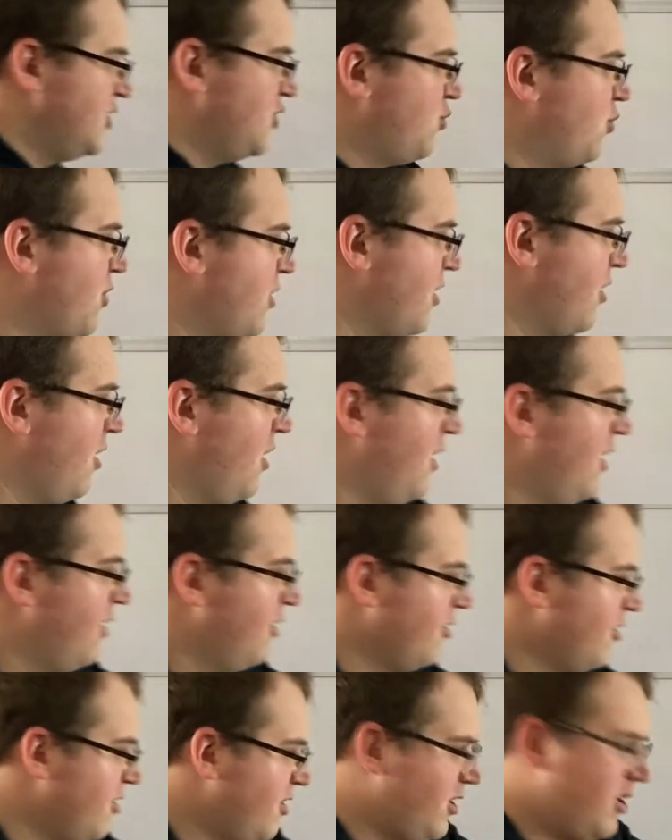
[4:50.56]
is where
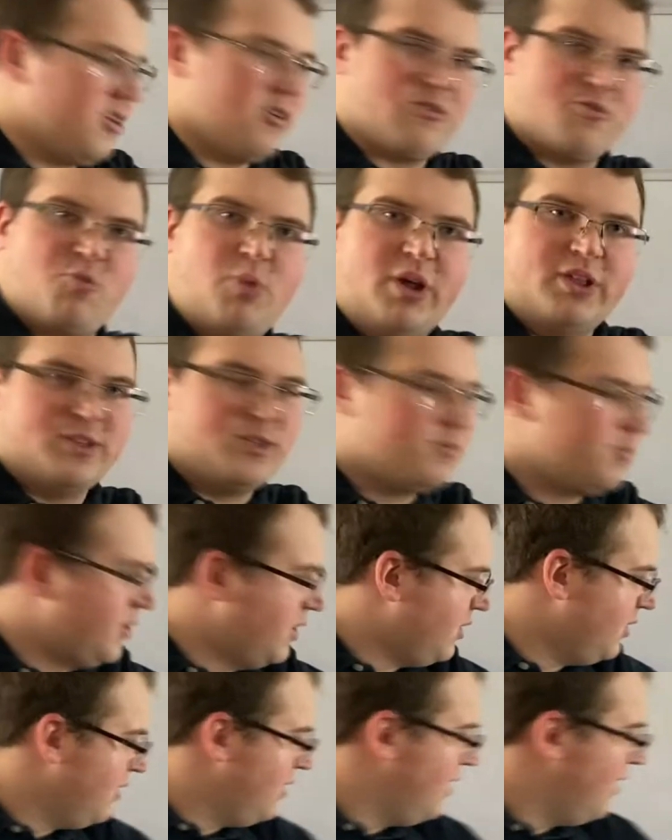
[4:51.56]
your wealth is
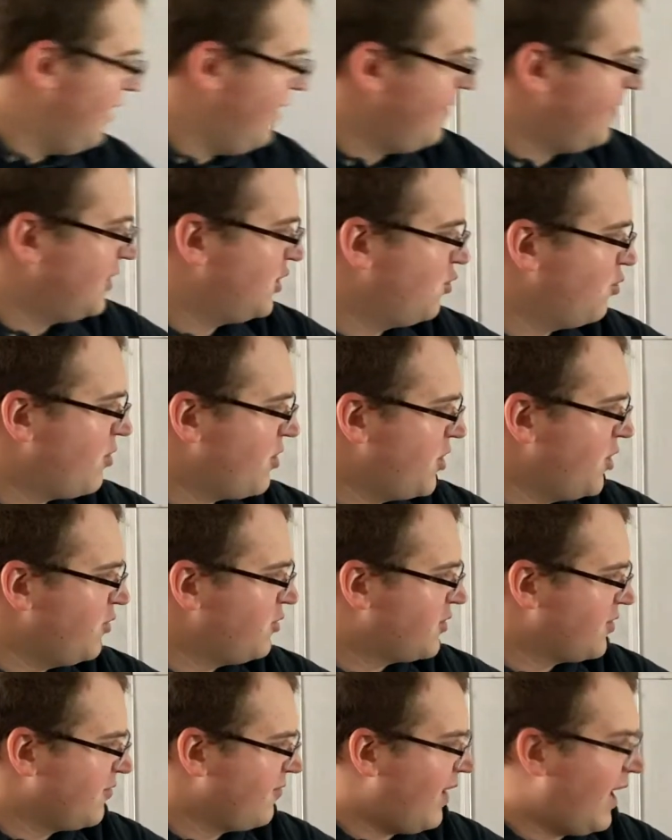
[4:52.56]
built. This is where you
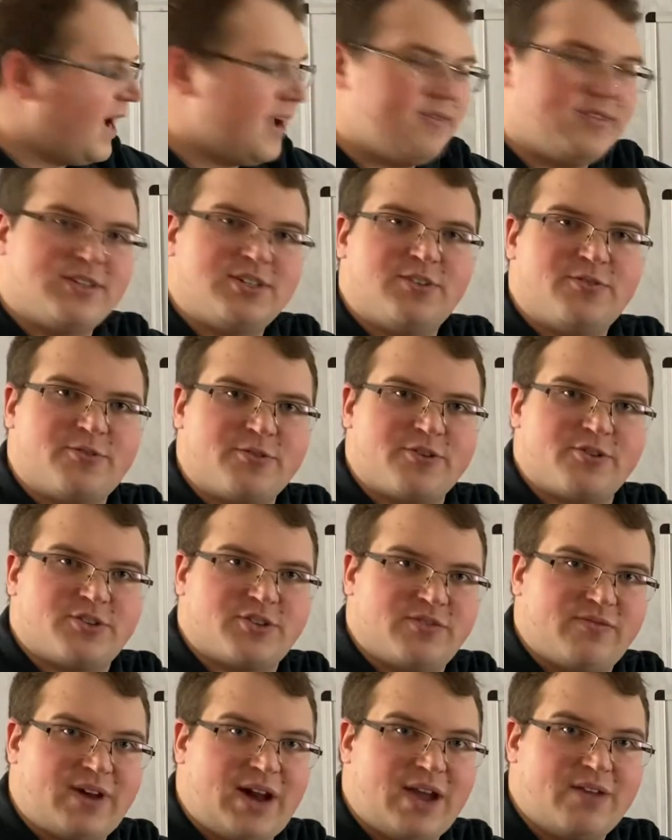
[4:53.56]
survive. This is for your
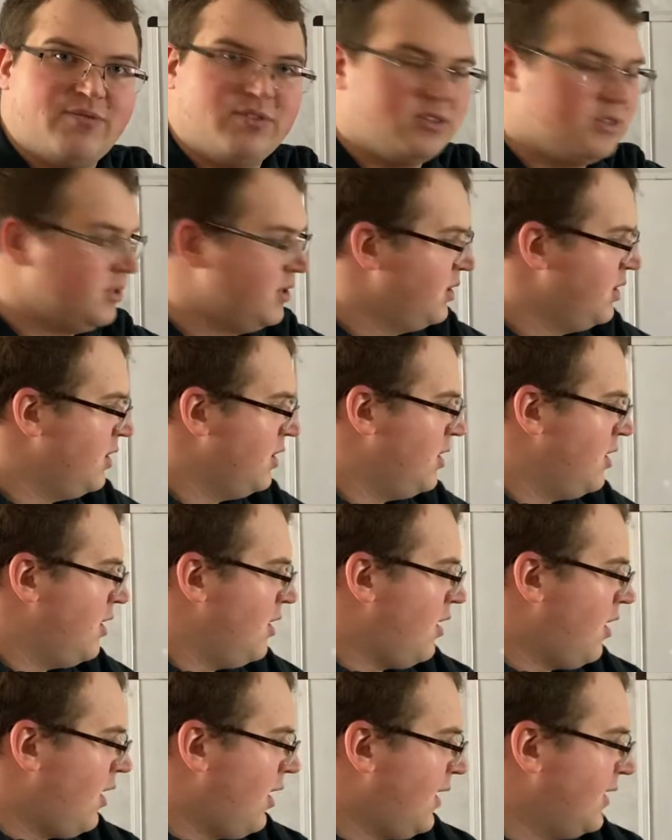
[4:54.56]
survival
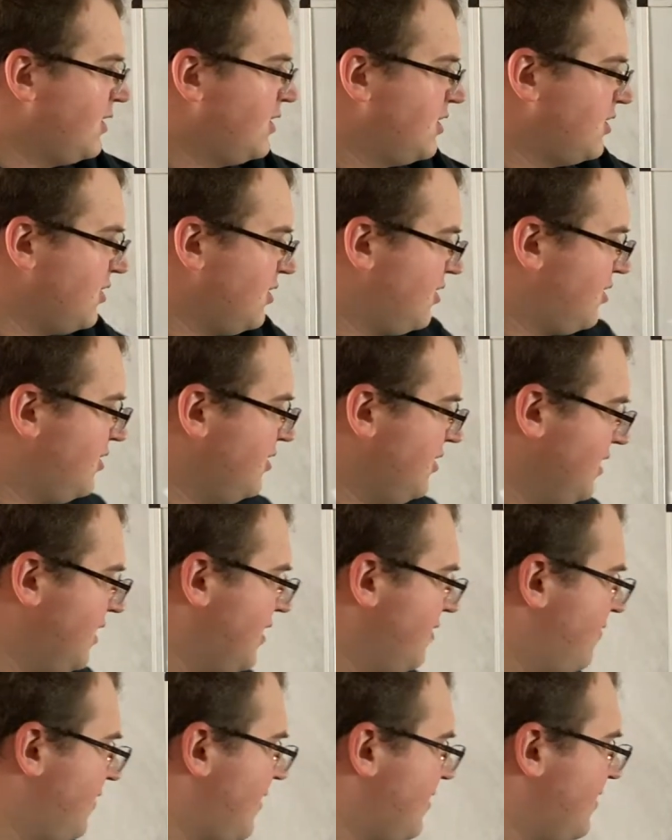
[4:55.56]
to
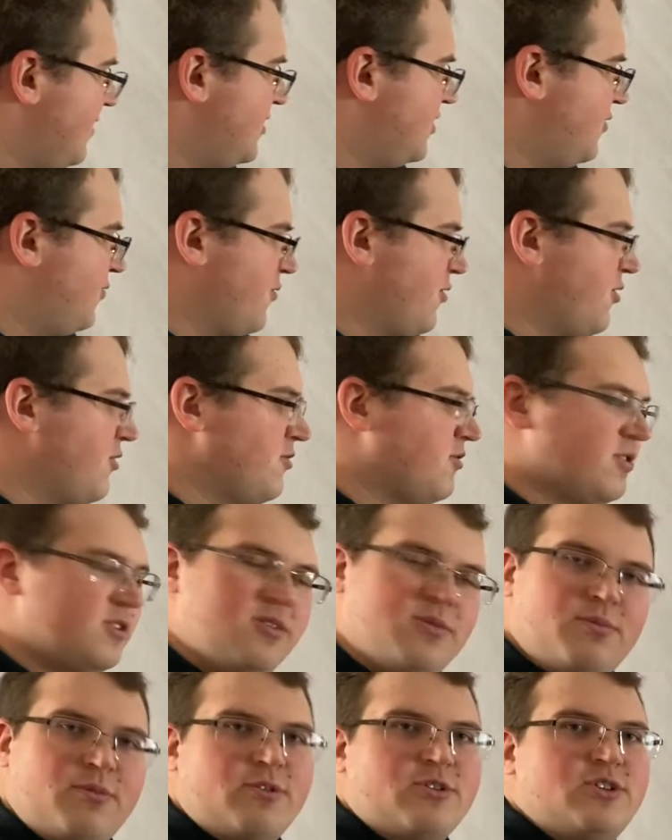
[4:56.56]
live, and this is for your
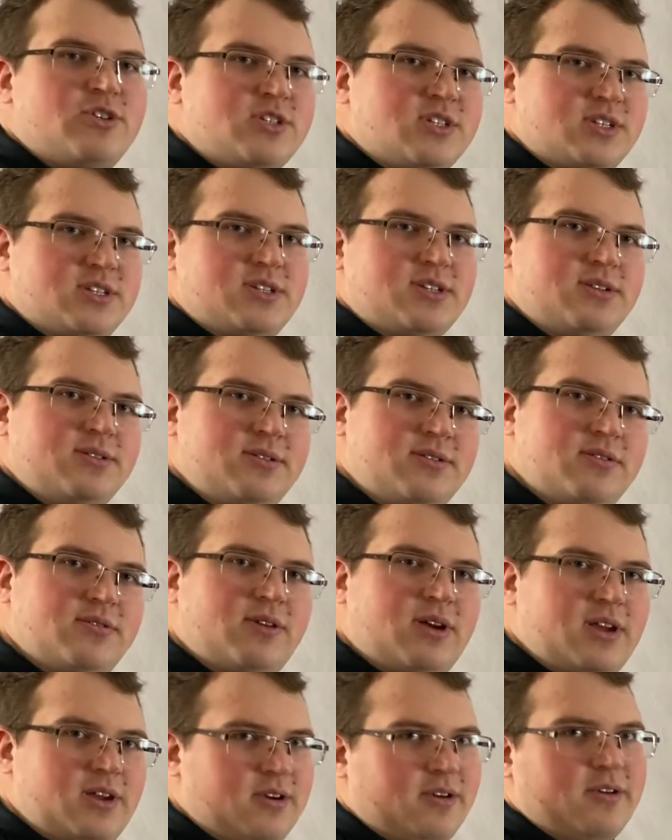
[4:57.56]
emergencies
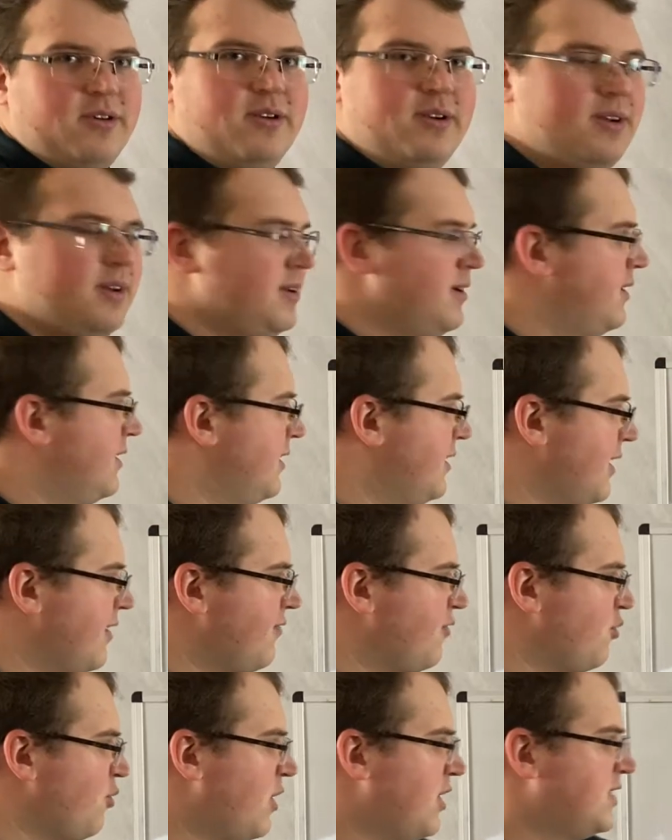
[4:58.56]
right here.
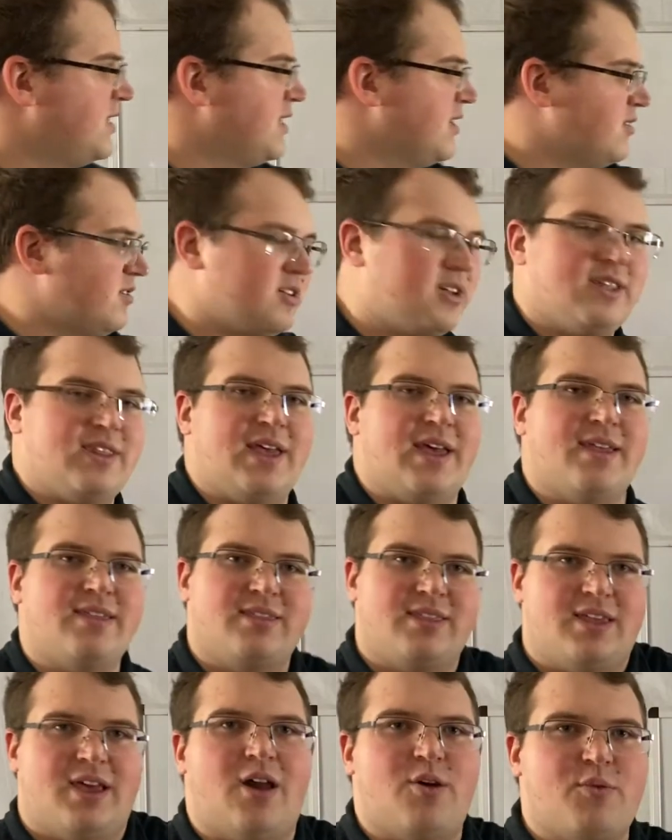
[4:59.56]
if you want to take a look
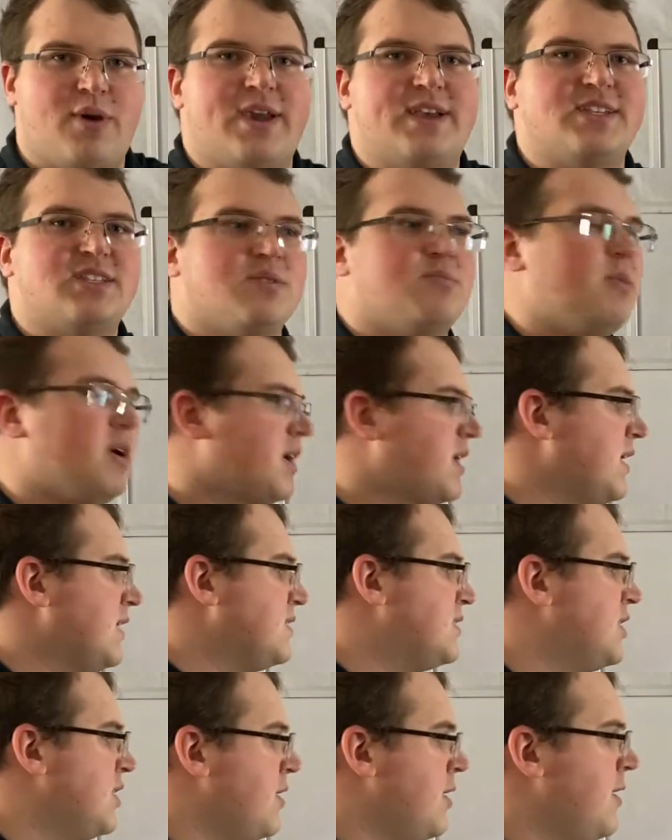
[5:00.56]
at that way, is the
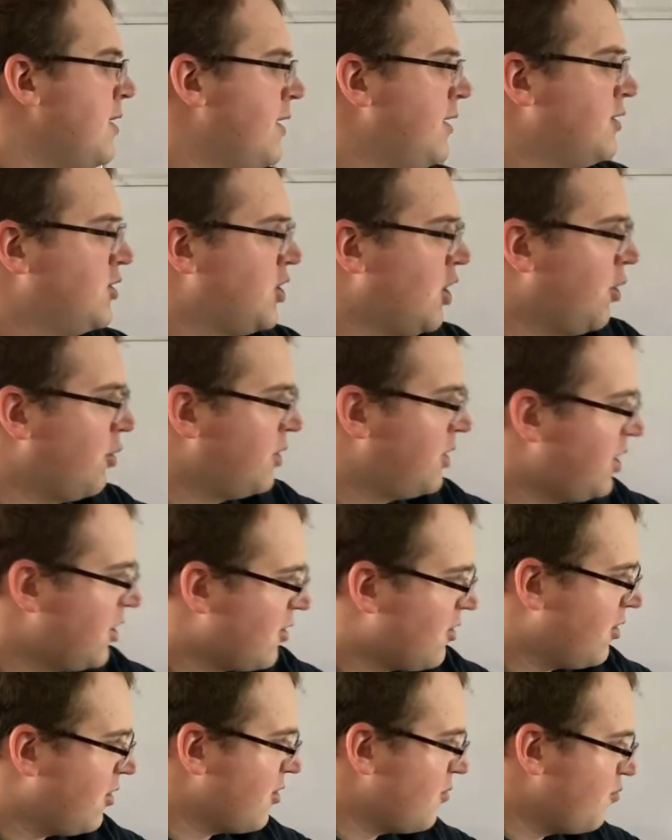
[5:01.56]
buckets. So
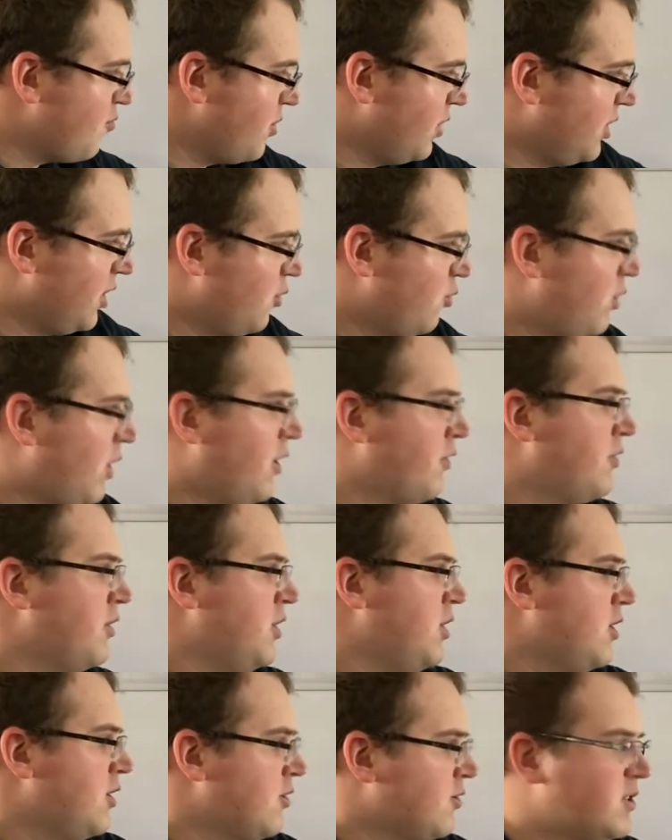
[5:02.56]
here you're building wealth,
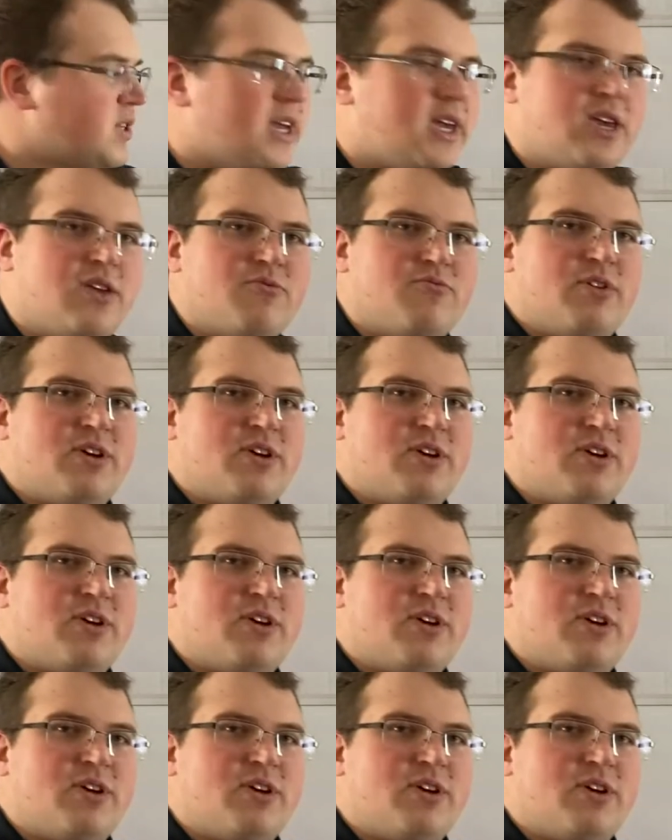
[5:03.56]
you're taking